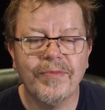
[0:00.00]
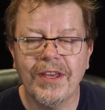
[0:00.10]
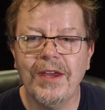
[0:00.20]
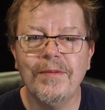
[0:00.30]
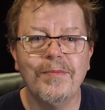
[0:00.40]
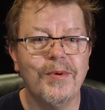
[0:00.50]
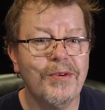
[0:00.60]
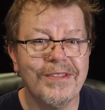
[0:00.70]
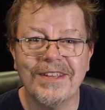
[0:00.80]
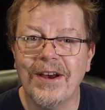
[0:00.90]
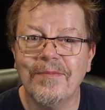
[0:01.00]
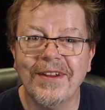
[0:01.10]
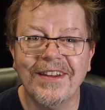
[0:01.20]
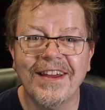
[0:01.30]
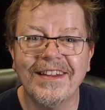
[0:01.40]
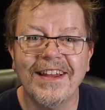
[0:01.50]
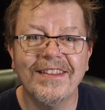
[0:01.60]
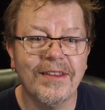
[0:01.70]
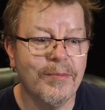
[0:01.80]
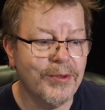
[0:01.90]
it boots up and I
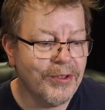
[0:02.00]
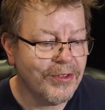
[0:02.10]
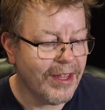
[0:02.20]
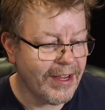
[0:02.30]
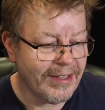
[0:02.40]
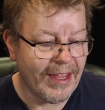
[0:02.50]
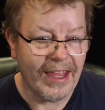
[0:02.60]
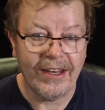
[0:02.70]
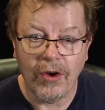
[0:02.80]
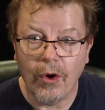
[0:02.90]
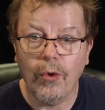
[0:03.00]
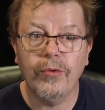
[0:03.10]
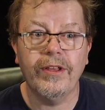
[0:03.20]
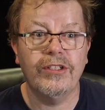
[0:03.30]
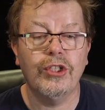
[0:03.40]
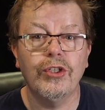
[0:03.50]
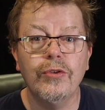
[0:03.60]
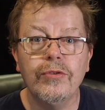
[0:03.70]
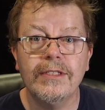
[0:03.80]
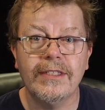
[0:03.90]
get the blue light in only
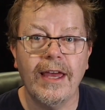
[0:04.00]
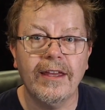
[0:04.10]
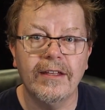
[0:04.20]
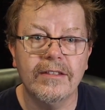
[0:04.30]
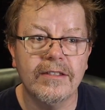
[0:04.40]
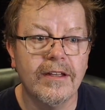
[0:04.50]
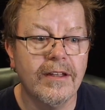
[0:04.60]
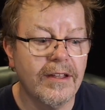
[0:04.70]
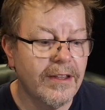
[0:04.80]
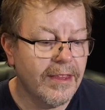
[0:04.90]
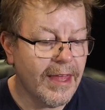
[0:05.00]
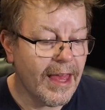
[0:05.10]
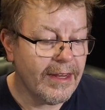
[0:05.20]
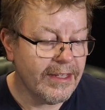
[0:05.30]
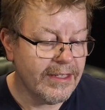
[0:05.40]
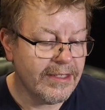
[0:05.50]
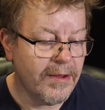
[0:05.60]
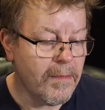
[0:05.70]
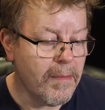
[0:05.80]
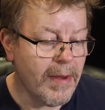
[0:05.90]
2 seconds. That is
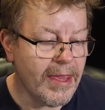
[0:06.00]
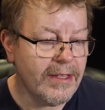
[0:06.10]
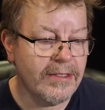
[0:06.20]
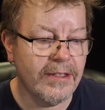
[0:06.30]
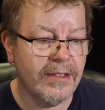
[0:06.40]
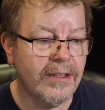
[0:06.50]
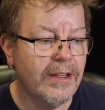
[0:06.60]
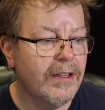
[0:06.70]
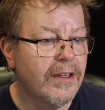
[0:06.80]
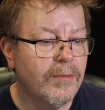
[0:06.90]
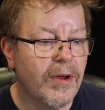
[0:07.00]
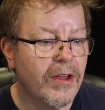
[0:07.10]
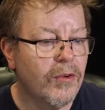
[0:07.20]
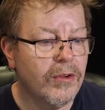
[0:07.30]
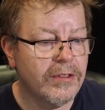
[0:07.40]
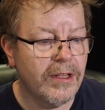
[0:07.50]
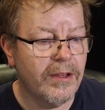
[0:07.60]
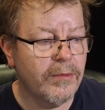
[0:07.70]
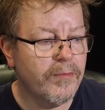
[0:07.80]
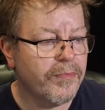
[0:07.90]
amazing. My old
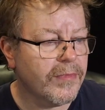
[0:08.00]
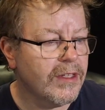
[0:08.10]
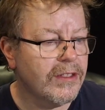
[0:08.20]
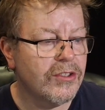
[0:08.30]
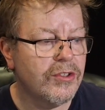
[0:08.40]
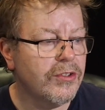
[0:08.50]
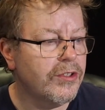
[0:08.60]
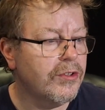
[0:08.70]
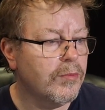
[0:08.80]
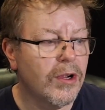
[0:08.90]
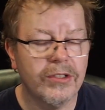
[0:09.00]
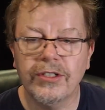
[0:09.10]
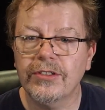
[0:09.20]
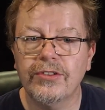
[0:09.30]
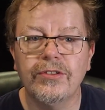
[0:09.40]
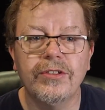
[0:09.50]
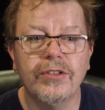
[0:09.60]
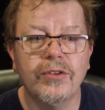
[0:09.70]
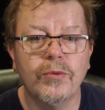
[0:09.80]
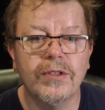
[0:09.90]
Project
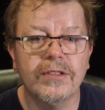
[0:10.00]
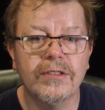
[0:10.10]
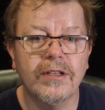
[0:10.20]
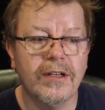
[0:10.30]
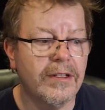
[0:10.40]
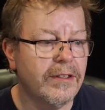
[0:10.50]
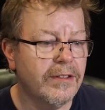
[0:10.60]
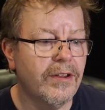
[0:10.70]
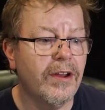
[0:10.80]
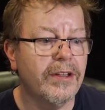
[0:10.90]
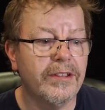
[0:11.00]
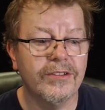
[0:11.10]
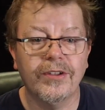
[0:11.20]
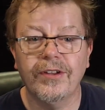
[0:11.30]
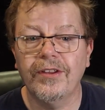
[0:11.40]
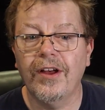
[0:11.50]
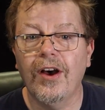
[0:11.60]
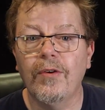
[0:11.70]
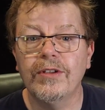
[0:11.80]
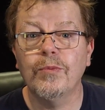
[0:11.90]
Studio was not
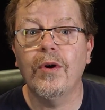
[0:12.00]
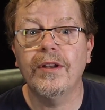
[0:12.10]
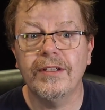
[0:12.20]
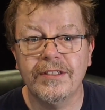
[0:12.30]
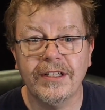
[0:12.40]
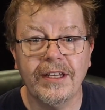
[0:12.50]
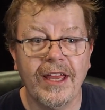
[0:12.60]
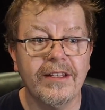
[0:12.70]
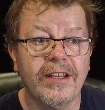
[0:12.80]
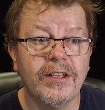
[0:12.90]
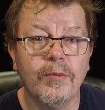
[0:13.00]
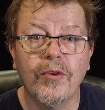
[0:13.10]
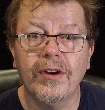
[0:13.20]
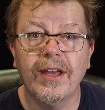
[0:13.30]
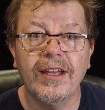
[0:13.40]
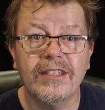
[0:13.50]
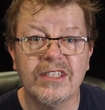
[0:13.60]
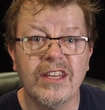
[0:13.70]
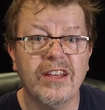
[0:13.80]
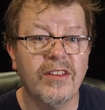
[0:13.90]
always wanting to connect anymore, and I had to
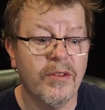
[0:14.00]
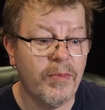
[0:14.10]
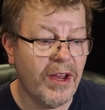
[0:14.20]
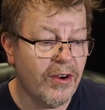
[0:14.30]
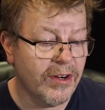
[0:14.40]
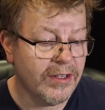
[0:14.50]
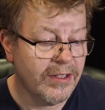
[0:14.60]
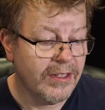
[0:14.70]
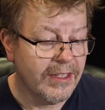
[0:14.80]
cycle the power.